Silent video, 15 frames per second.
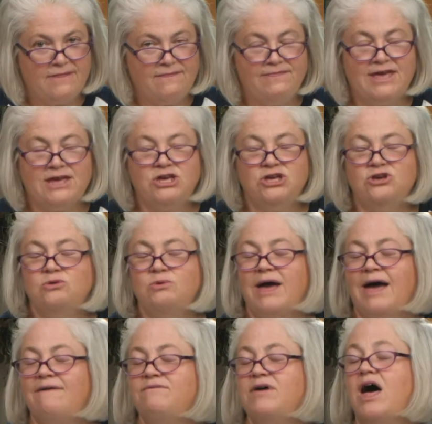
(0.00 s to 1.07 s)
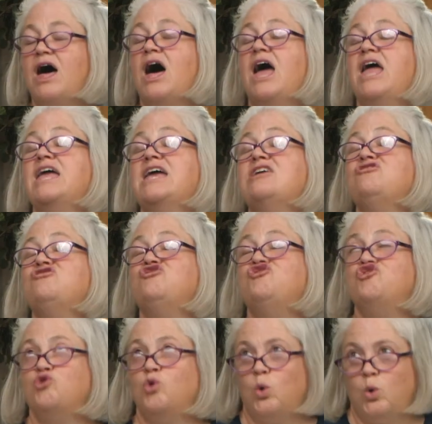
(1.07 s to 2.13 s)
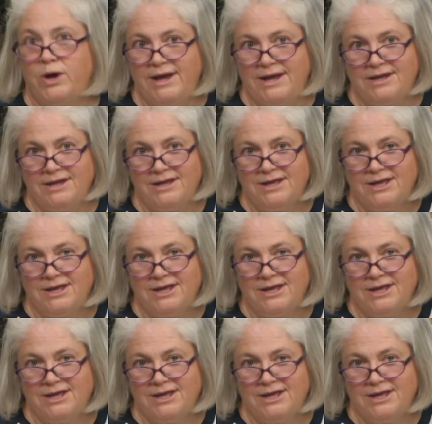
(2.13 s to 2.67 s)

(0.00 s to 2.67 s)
that you have enjoyed